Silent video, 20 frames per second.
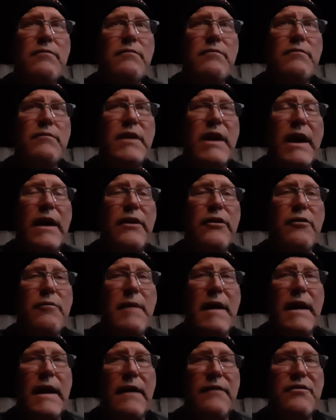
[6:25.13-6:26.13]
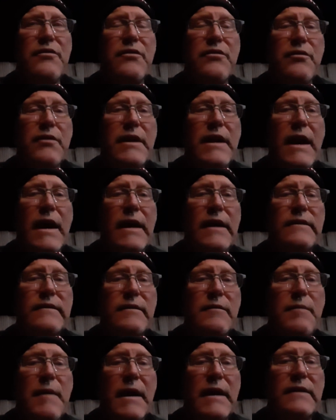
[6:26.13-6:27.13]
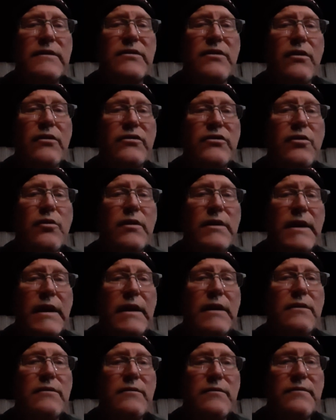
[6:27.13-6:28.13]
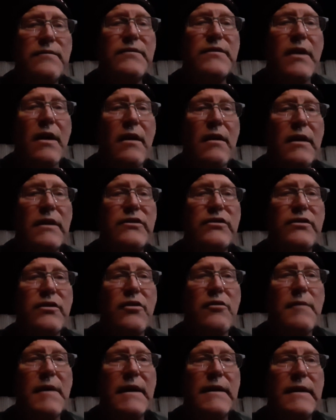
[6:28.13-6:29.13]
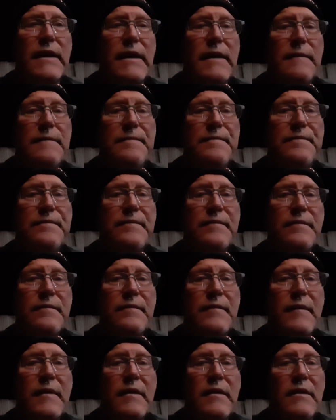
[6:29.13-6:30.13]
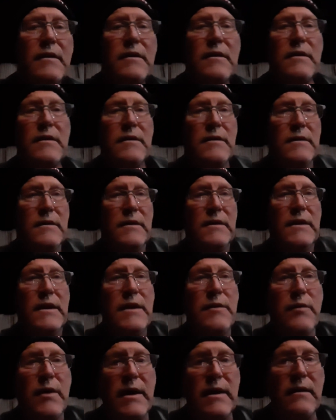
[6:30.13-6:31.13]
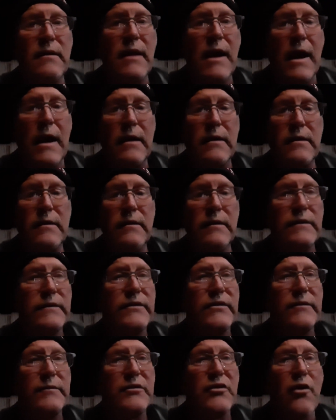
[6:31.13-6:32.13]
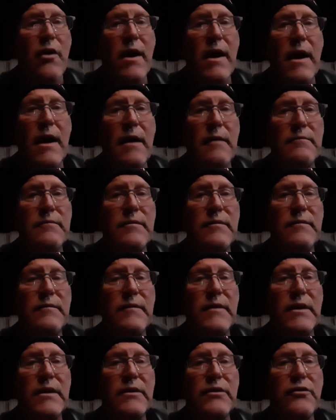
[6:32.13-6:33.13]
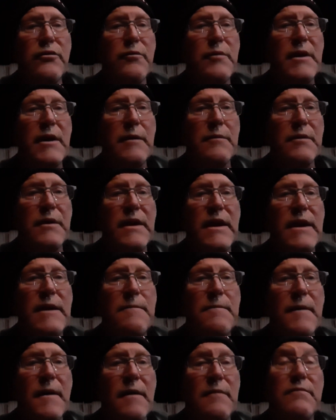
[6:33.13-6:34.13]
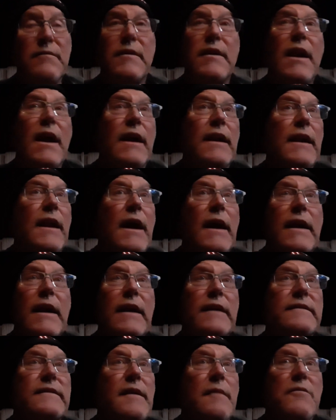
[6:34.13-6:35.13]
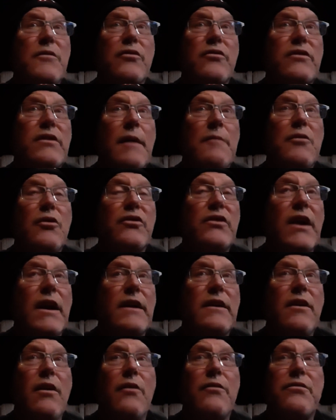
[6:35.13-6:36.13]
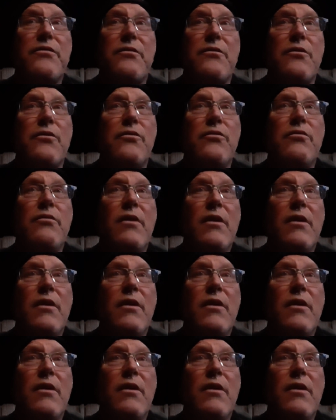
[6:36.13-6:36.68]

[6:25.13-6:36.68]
but I hear about after 3 days the pain starts going down. So I'll let you know about that. Anyway, like and subscribe, and you'll be able to keep up. And I guess I'm gonna take y'all through